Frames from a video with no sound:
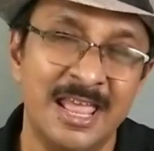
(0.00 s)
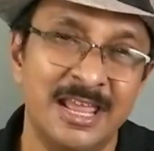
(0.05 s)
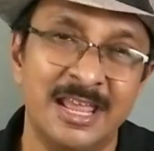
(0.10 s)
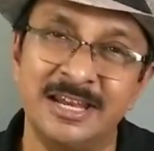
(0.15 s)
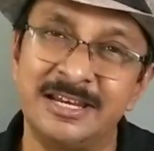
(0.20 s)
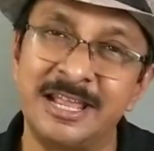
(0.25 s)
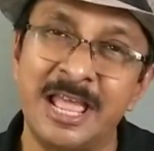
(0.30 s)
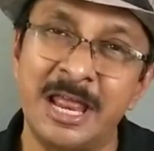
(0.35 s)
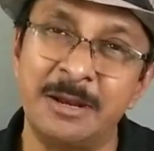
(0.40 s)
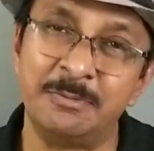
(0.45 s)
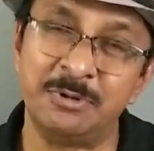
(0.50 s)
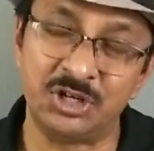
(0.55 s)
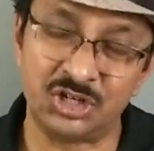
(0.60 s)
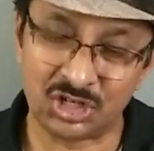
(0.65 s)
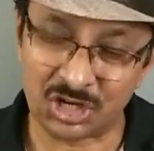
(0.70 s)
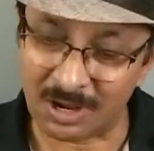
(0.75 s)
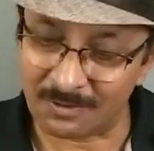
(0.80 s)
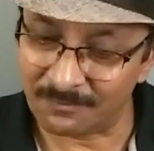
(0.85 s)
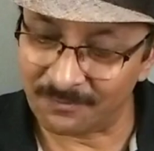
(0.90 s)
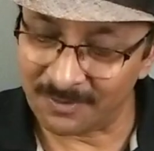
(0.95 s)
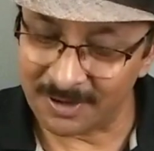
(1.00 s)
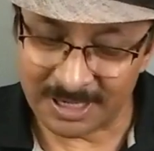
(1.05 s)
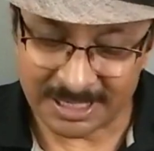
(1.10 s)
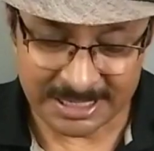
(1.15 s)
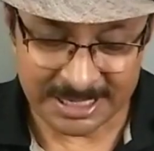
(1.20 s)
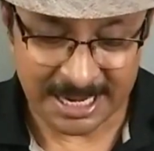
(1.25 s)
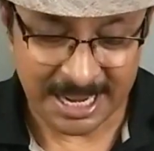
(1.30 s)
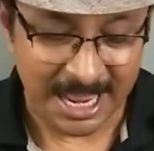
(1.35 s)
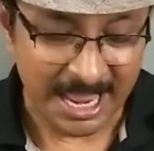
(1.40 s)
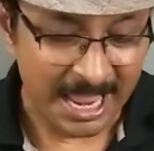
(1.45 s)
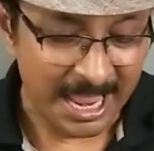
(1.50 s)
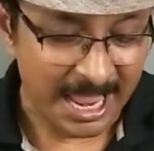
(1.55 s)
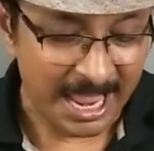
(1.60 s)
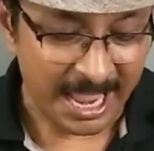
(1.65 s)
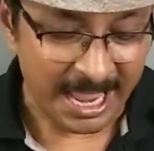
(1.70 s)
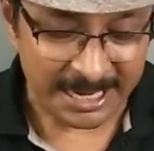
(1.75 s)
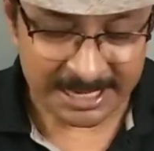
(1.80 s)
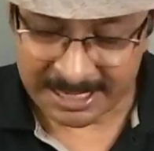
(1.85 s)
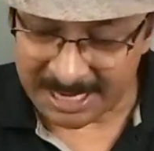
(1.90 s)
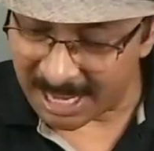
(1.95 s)
It can be shuffled,
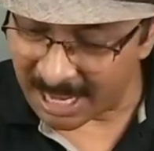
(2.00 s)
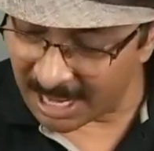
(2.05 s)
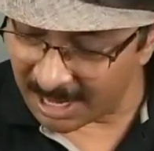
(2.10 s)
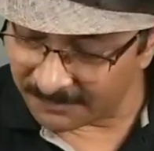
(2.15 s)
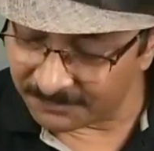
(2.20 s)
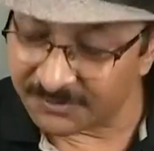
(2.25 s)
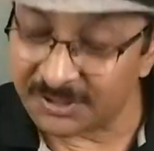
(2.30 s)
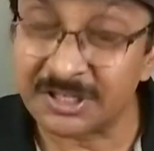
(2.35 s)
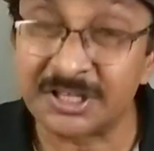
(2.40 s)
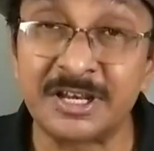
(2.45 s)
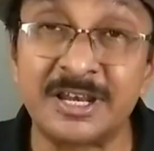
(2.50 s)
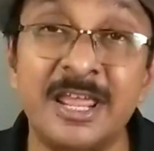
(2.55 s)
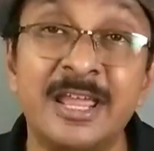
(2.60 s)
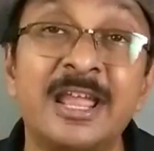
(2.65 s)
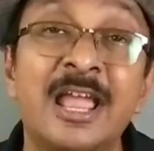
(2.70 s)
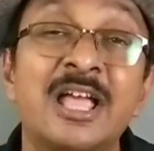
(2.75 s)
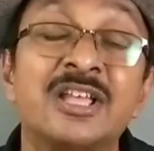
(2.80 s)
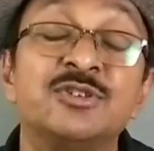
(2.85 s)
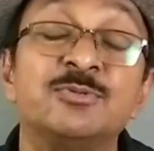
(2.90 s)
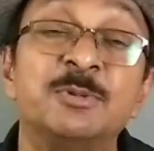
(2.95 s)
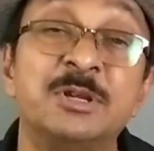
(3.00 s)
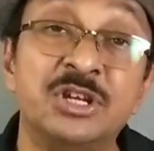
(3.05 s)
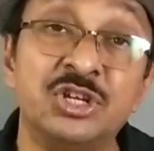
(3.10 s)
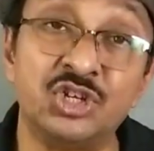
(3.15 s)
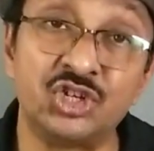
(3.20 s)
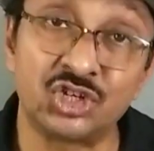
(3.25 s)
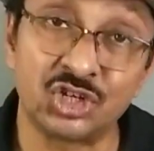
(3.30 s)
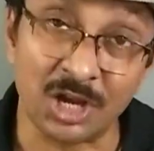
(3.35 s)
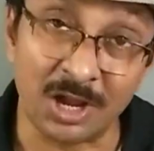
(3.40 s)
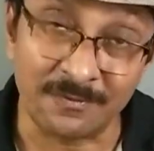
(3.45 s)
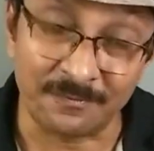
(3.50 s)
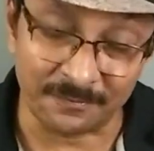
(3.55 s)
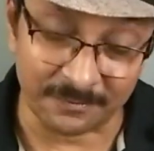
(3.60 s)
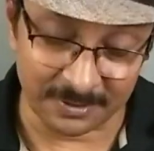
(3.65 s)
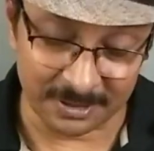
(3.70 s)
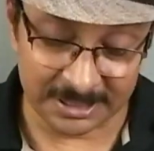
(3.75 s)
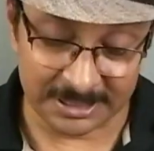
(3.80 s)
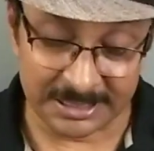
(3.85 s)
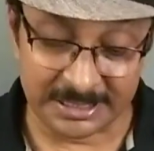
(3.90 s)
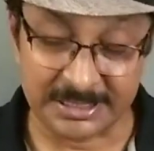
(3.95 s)
and after the deck has been
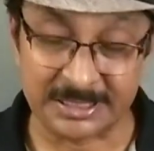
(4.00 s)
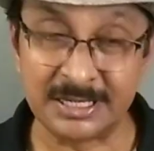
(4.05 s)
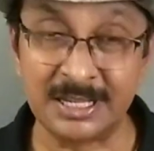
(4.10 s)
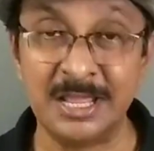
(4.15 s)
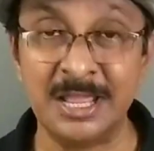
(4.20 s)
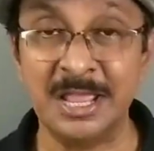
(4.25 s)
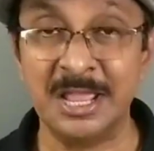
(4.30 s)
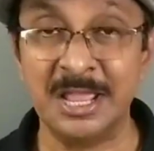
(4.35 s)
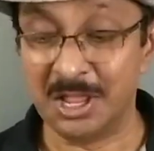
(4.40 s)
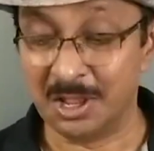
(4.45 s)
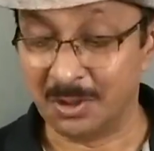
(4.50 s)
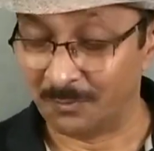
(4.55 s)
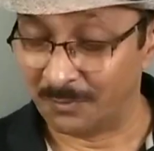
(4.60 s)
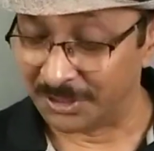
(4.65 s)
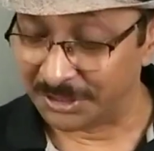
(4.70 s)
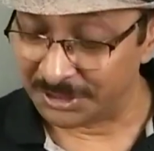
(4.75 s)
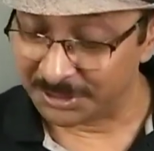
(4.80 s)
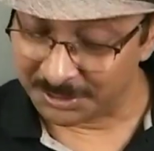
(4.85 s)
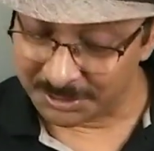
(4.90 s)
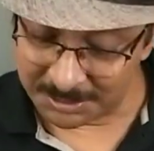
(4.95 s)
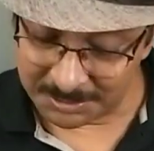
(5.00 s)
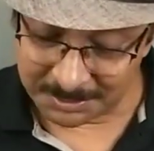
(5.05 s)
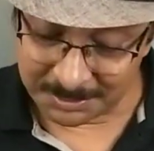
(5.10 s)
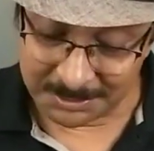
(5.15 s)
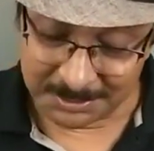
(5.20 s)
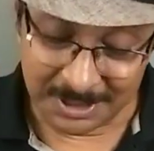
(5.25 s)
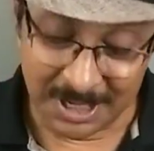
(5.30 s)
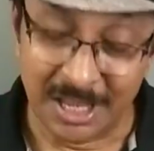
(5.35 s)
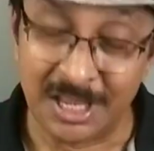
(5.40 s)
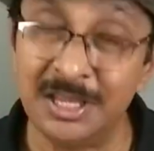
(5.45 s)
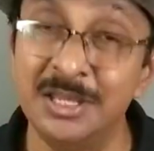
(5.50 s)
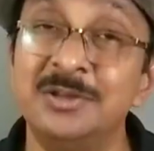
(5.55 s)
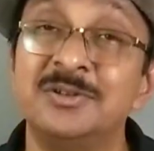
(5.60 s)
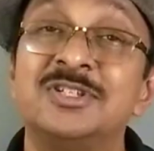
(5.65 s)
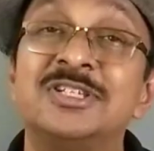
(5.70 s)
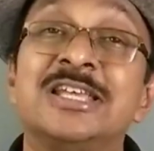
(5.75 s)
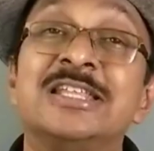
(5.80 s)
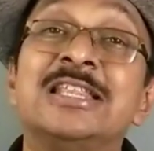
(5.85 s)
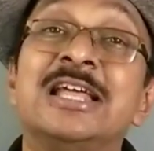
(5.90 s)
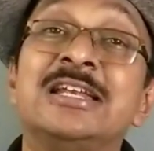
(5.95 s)
shuffled, what you do, you
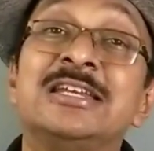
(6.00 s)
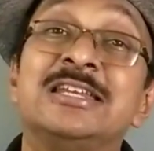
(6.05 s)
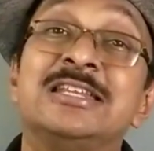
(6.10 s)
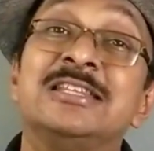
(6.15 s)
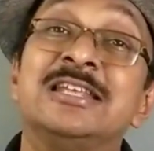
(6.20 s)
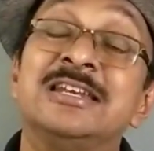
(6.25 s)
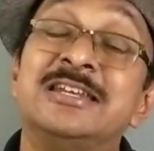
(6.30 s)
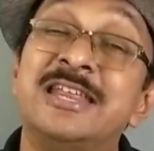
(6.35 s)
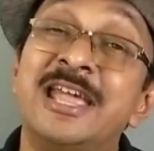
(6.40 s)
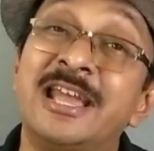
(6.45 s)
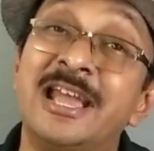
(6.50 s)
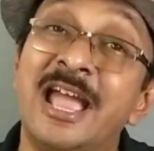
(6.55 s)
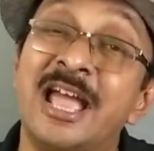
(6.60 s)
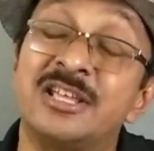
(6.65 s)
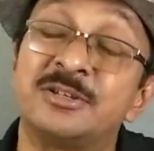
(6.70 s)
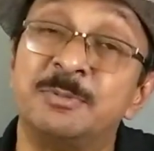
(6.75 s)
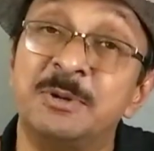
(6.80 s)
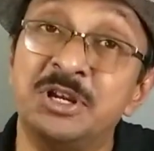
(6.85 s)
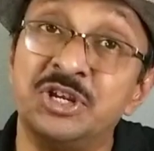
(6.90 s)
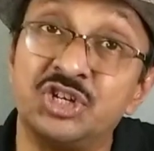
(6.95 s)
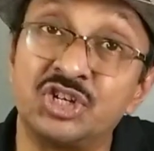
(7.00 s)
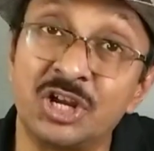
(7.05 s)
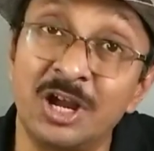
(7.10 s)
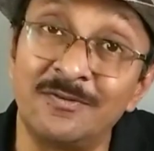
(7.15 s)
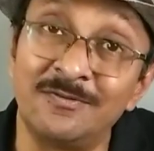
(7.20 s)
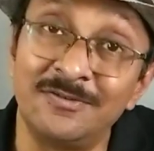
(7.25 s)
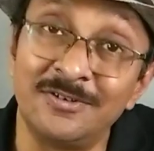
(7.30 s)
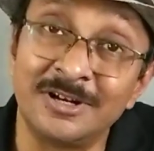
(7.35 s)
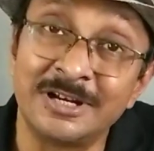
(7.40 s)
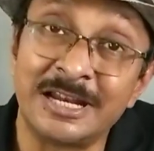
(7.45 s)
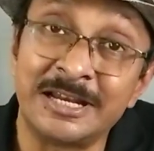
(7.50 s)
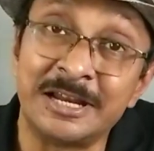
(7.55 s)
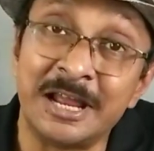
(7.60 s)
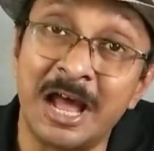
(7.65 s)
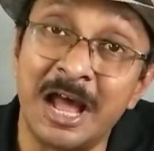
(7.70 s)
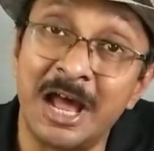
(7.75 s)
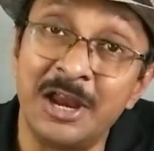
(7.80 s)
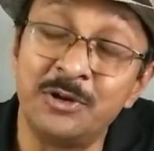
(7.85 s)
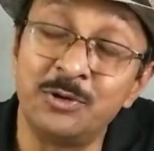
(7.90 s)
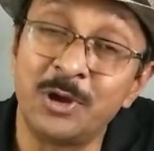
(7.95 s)
say that the deck has been shuffled, and
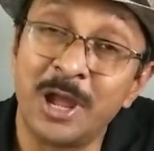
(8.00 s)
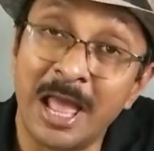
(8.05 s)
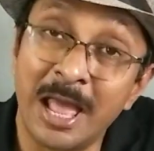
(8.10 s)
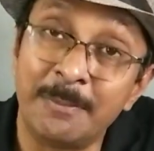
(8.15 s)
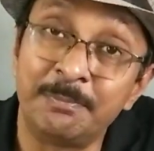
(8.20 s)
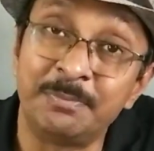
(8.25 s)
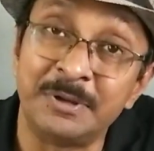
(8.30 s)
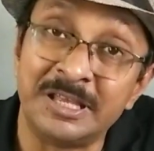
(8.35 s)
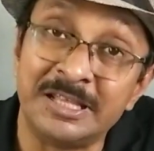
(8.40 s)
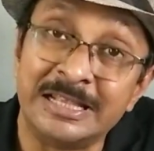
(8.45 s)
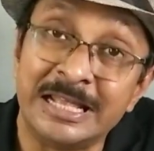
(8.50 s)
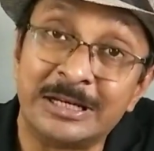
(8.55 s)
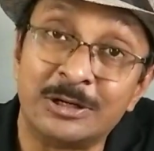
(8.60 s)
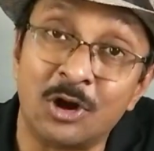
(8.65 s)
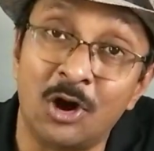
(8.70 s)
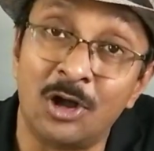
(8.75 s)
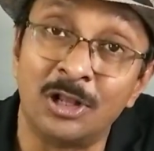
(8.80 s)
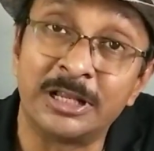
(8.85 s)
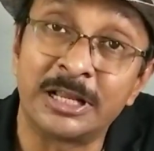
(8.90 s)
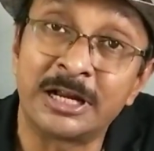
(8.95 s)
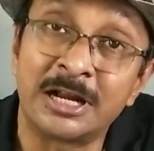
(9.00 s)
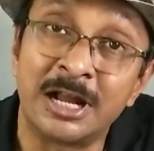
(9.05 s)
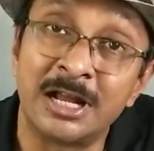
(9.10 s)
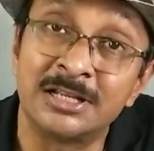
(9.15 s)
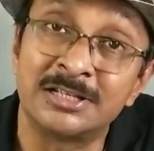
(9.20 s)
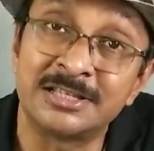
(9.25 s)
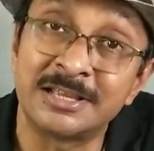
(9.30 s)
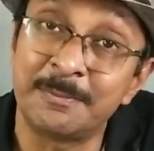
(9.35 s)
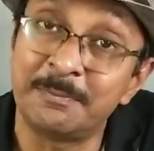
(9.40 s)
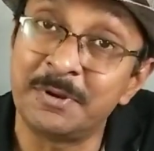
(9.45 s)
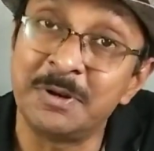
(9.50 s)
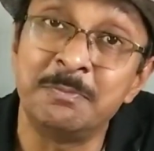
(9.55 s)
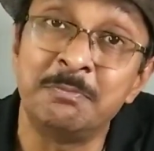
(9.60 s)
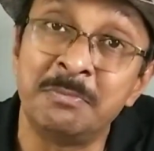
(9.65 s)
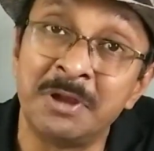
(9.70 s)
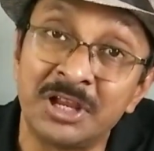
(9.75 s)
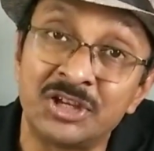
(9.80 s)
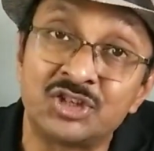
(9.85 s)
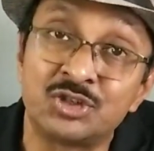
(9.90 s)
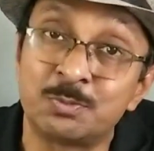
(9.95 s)
are you happy that all the cards have been
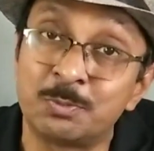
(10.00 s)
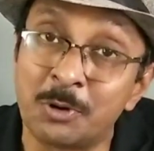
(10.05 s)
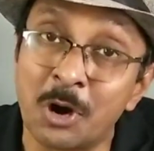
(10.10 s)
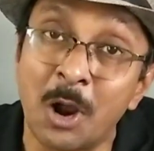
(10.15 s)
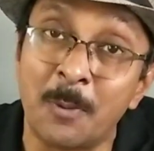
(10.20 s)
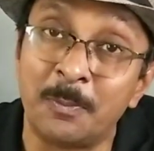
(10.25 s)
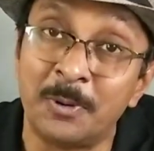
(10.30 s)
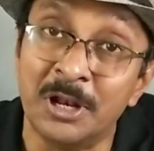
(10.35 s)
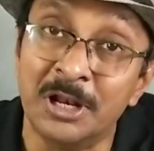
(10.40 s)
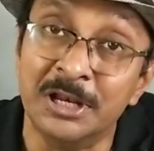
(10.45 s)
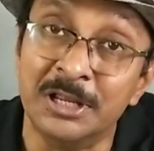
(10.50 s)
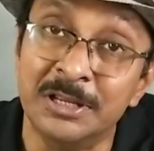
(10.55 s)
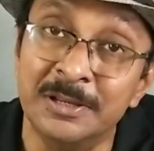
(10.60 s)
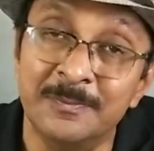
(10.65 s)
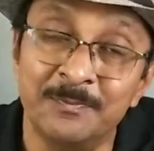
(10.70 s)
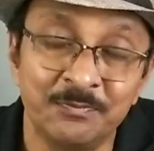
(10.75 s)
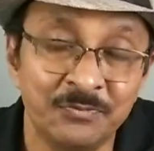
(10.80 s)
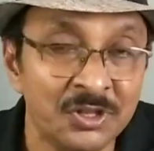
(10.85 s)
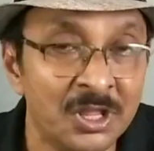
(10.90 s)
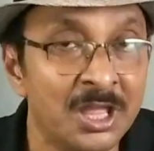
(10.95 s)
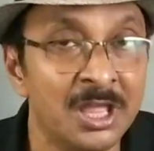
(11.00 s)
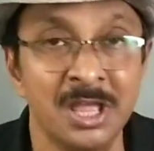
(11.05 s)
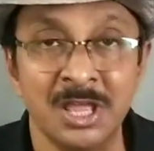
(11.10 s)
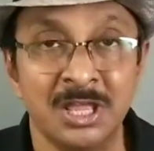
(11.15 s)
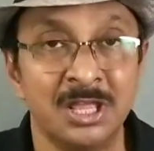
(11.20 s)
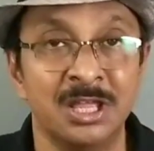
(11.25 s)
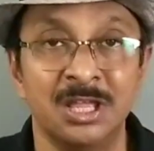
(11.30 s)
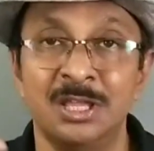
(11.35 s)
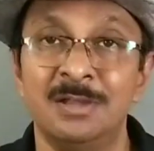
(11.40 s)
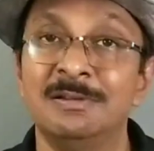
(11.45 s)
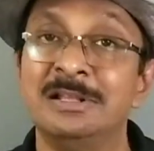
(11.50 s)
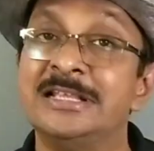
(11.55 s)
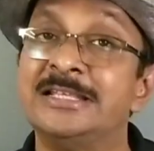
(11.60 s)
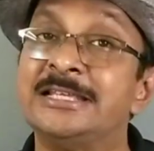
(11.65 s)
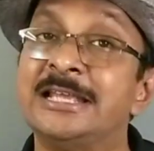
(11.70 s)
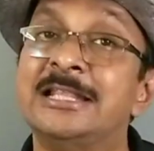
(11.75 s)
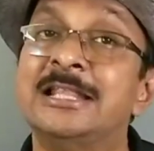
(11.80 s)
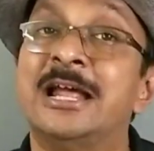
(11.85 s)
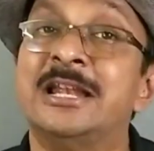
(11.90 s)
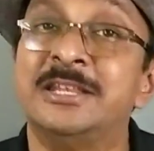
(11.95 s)
mixed properly? You will
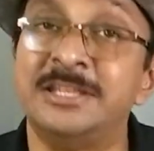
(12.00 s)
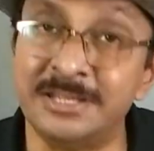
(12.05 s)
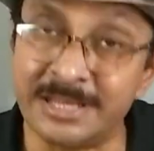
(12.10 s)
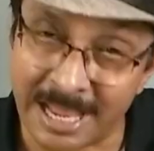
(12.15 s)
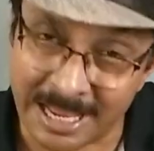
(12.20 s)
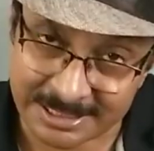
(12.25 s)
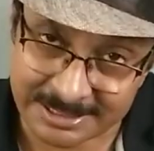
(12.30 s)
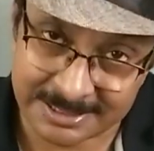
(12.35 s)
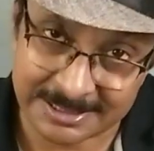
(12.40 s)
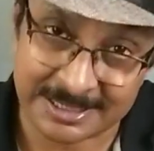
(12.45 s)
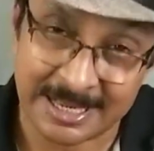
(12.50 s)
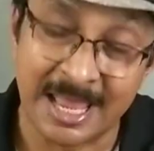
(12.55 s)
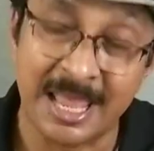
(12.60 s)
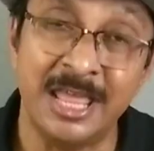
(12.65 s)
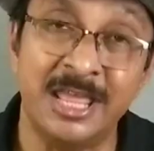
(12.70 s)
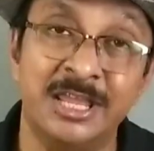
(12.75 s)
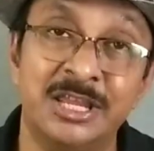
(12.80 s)
say that yes.